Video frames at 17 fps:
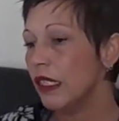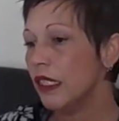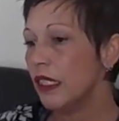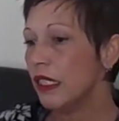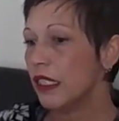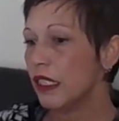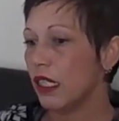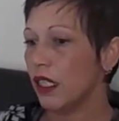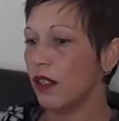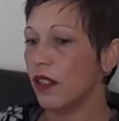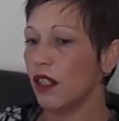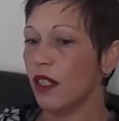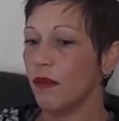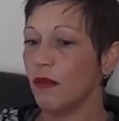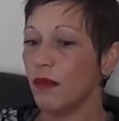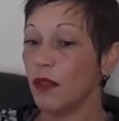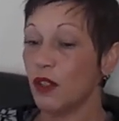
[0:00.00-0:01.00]
so
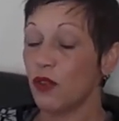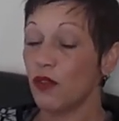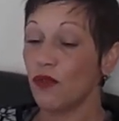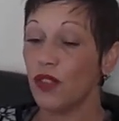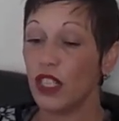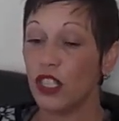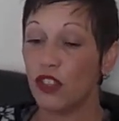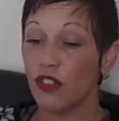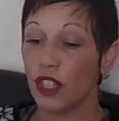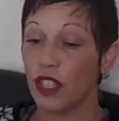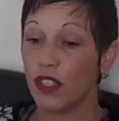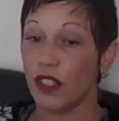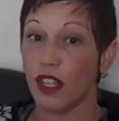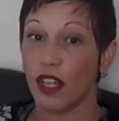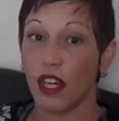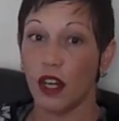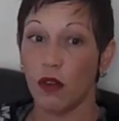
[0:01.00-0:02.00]
which was really tricky to
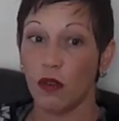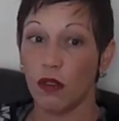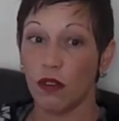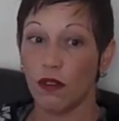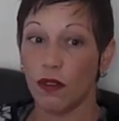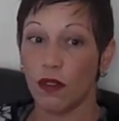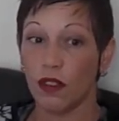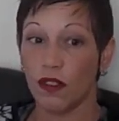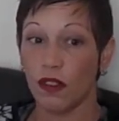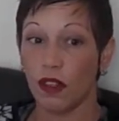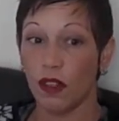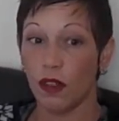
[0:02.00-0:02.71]
get hold of because